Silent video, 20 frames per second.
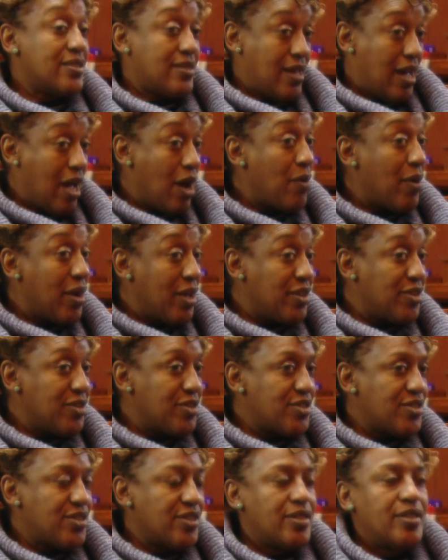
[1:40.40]
How I
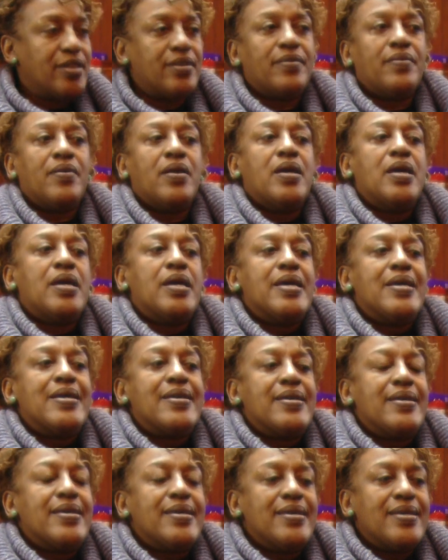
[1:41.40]
understood it
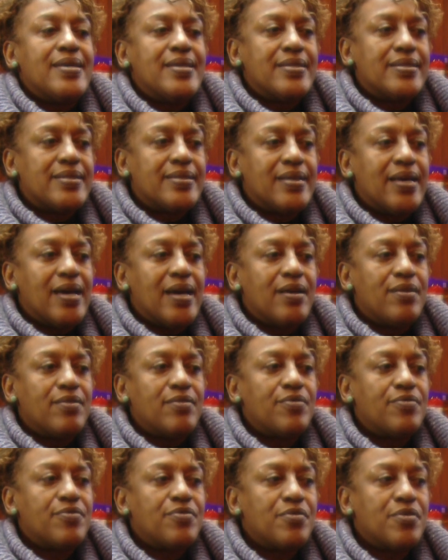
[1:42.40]
is that
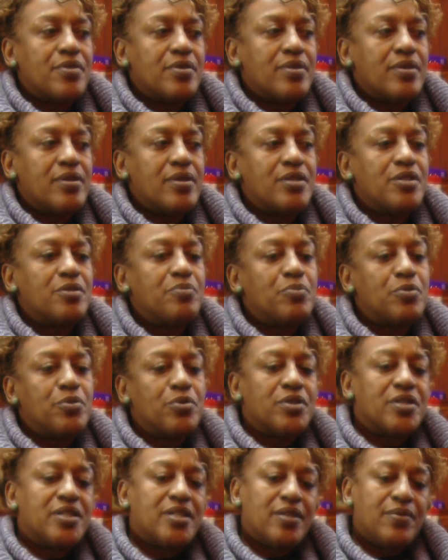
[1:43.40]
for a
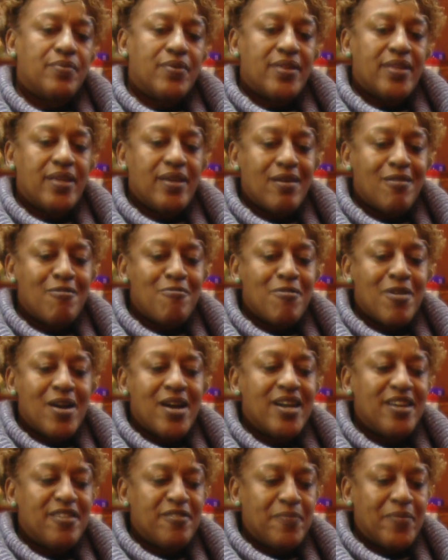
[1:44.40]
deportee, when they
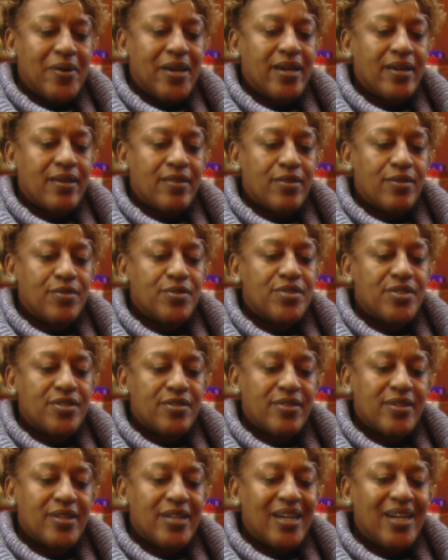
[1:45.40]
arrive back at those
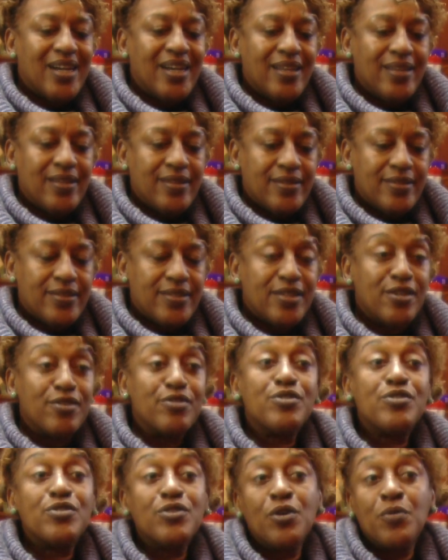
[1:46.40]
certain islands, there's
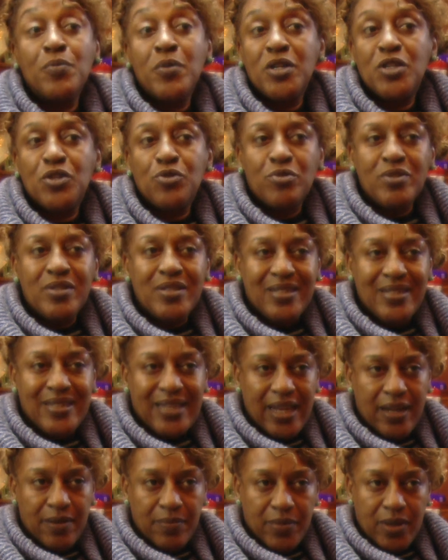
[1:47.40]
so much
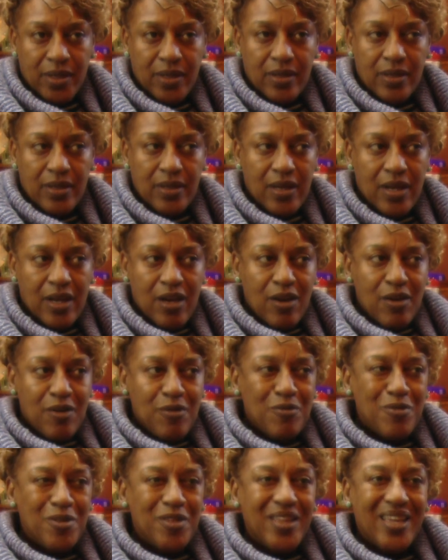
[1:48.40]
resentment
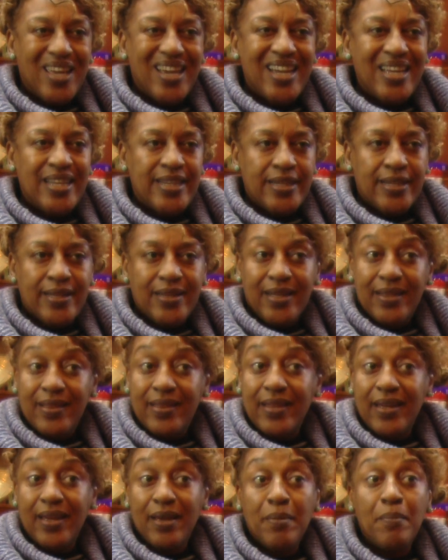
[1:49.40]
for the idea that
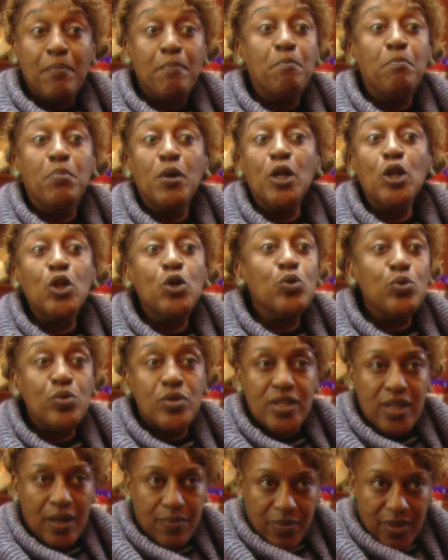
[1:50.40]
they blew
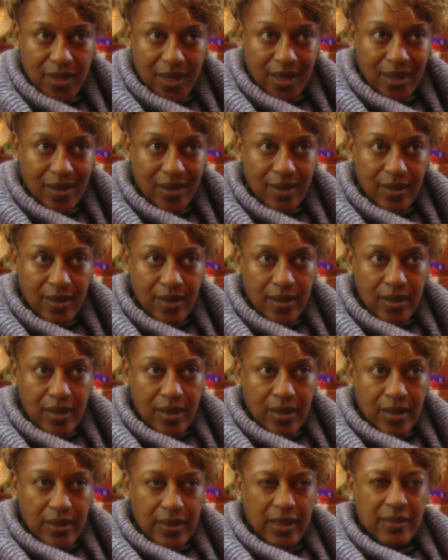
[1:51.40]
something,
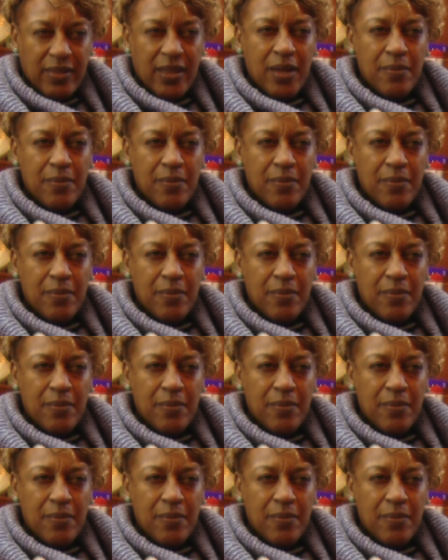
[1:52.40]
that